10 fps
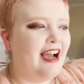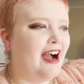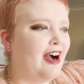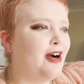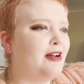
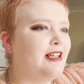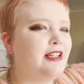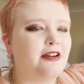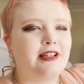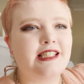
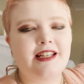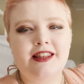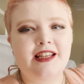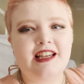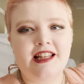It's
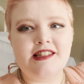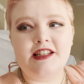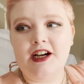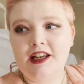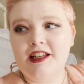nothing against the
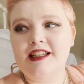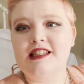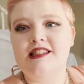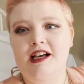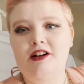colour
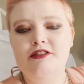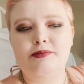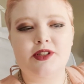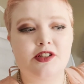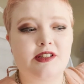itself,
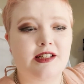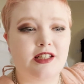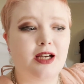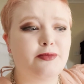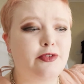but just in
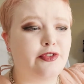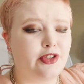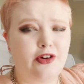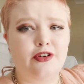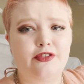terms of
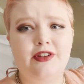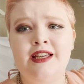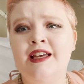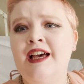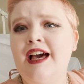
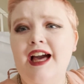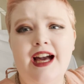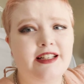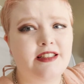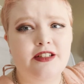photography,
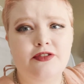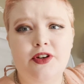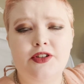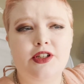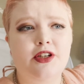editing
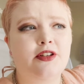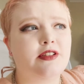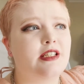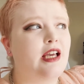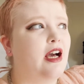
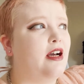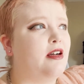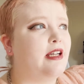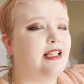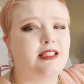photos,
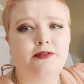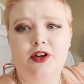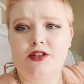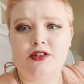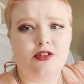getting
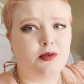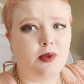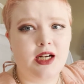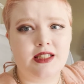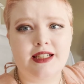photos to
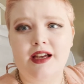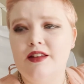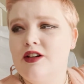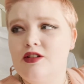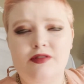work
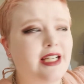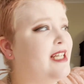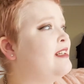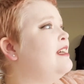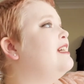together,
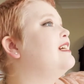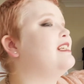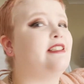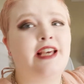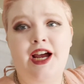green
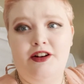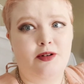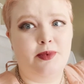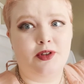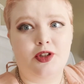is
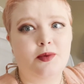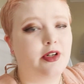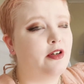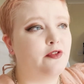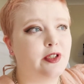terrible. You want
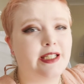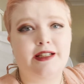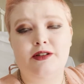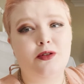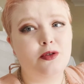to avoid it
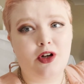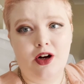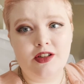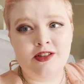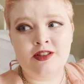at all
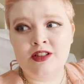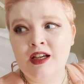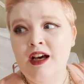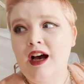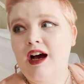costs.
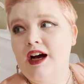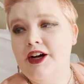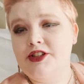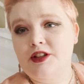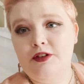
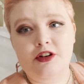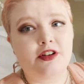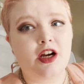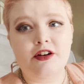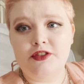So if you're a
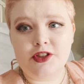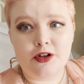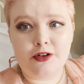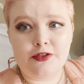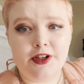young
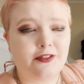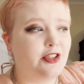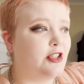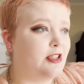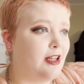photographer, if you're
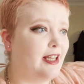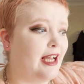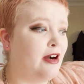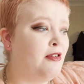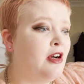just starting
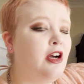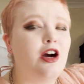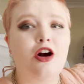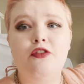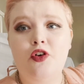out,
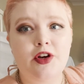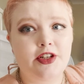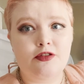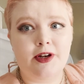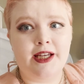
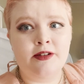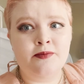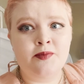avoid green,